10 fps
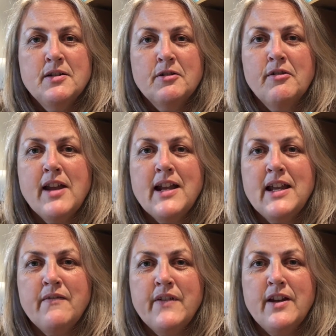
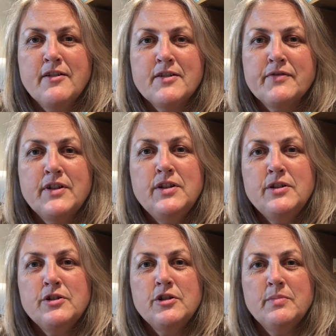creating videos for
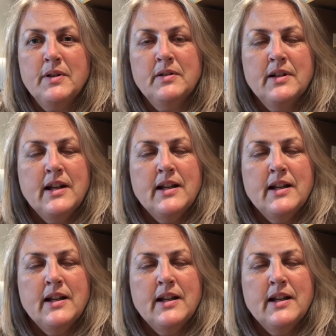YouTube and